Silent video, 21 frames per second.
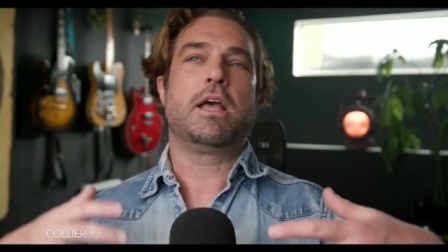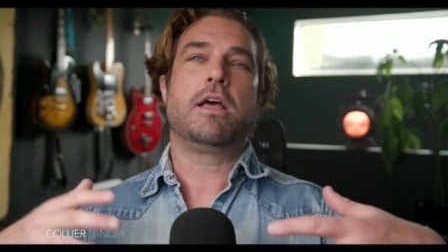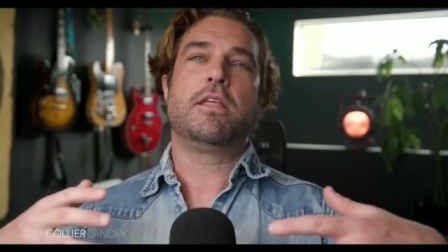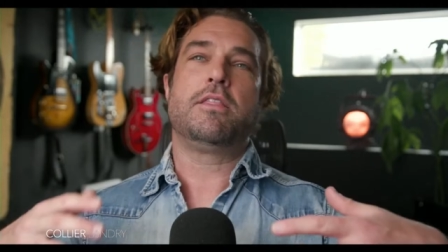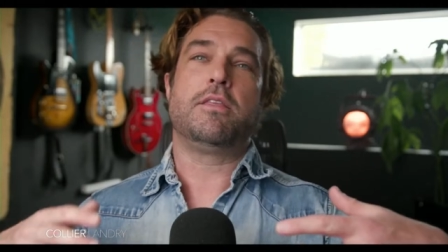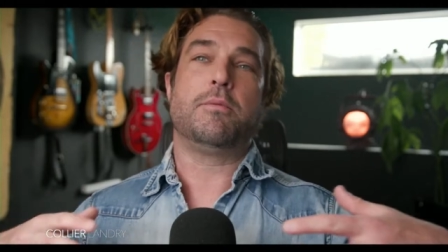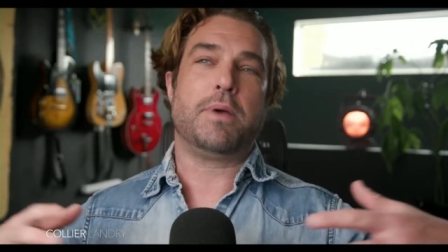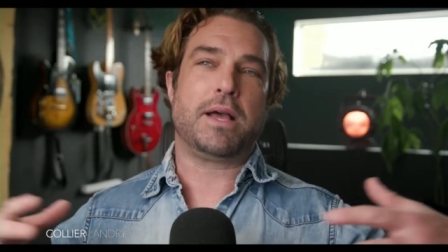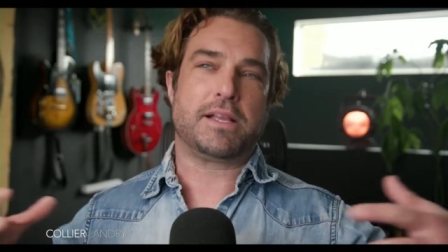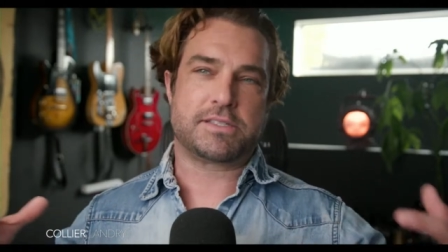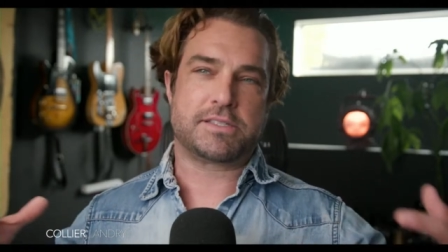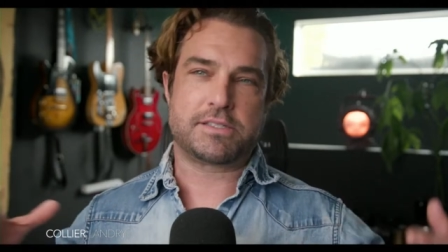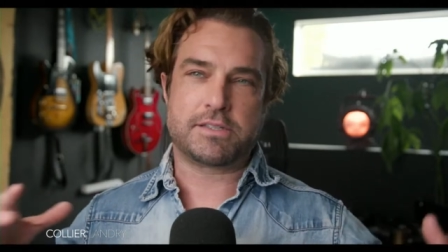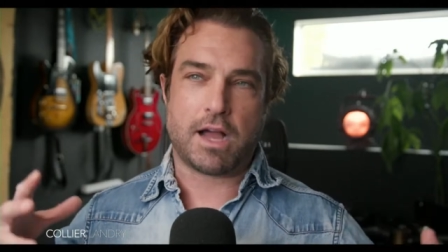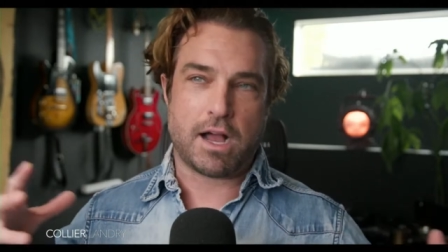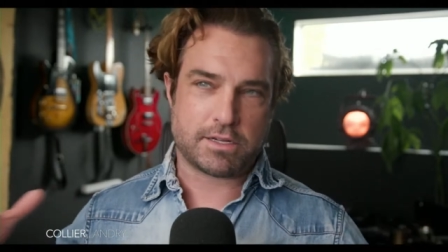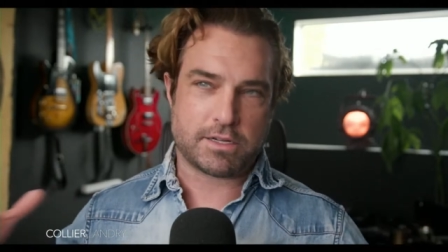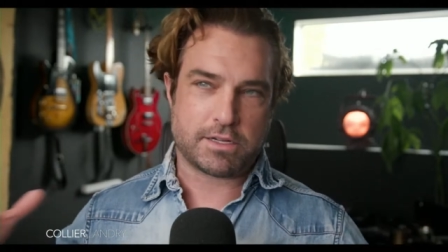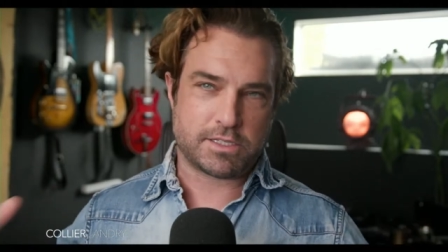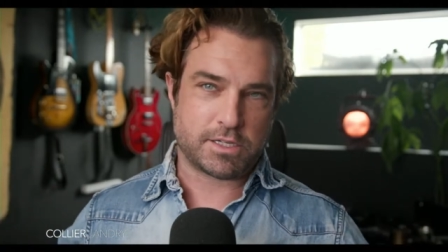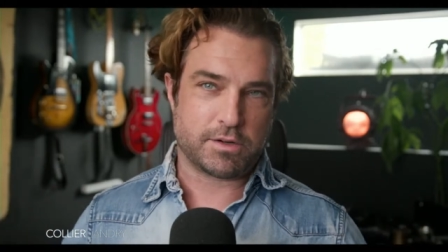the best
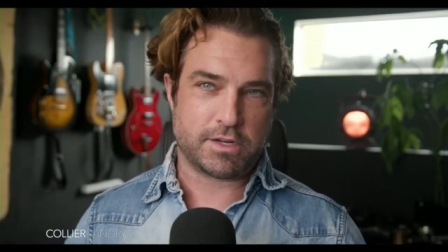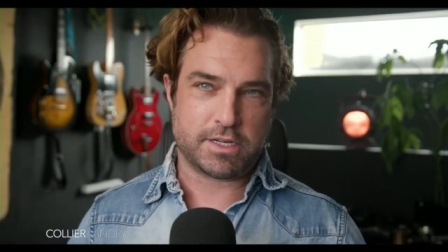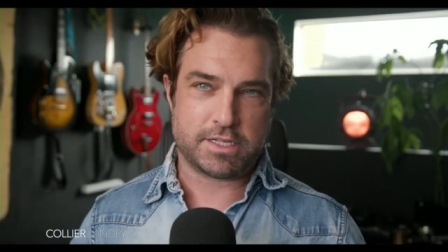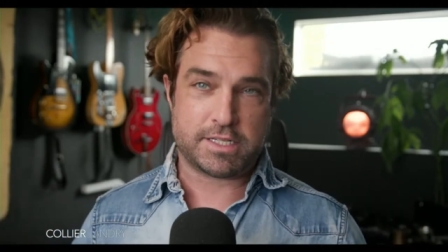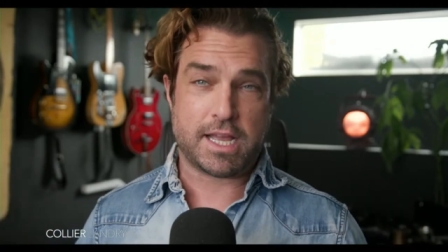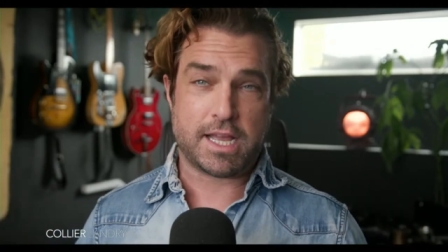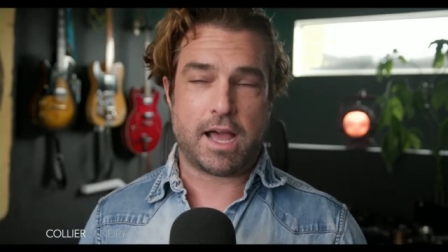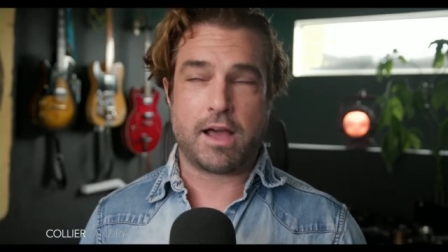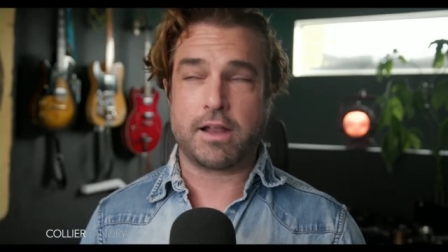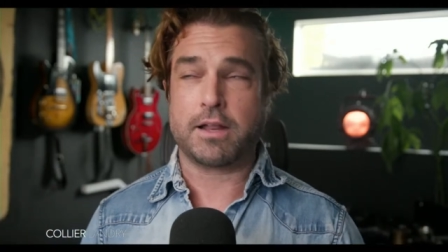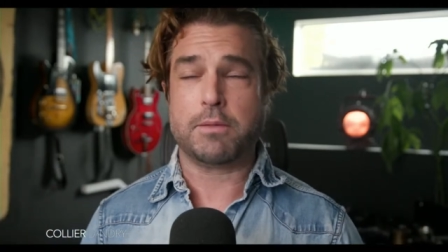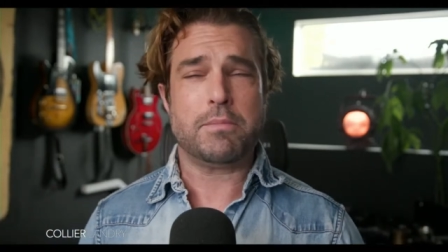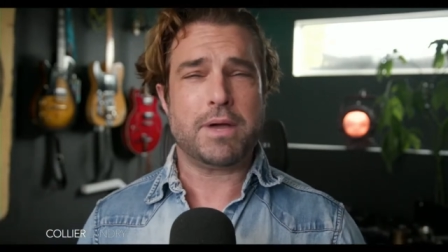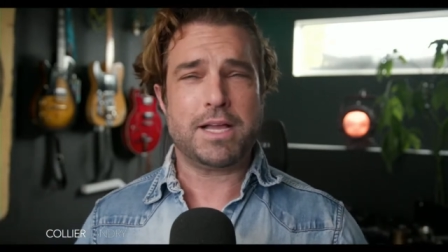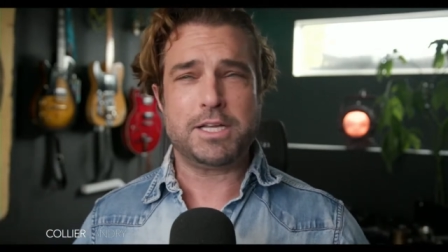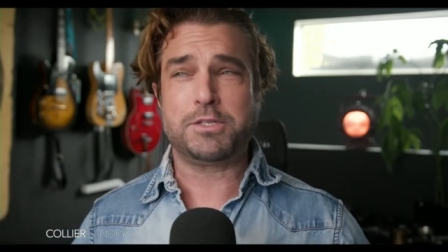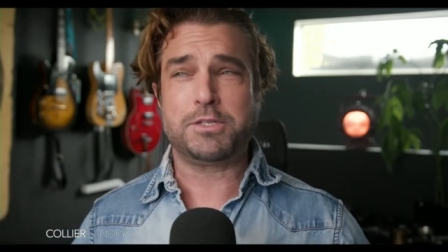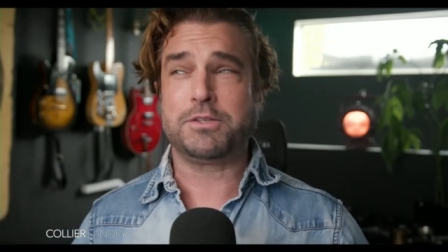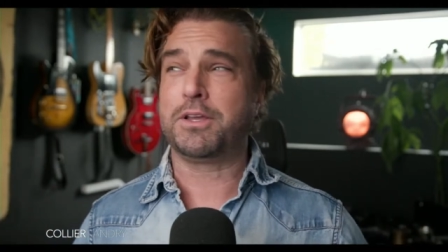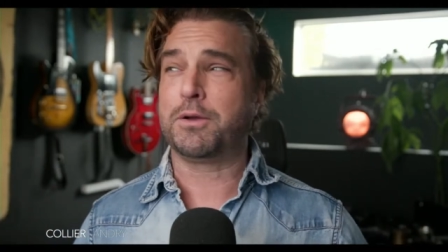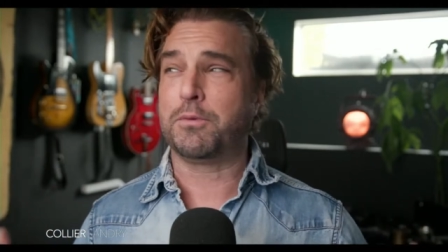doctor in town. And mind
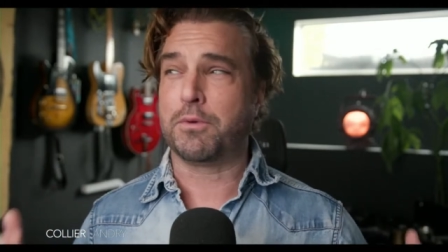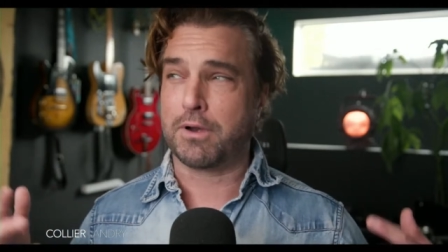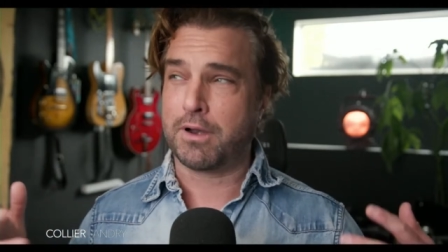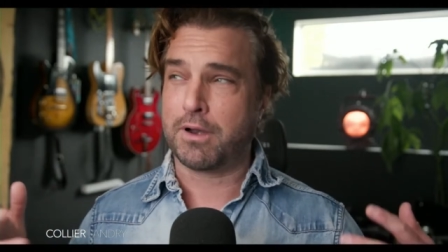you, there were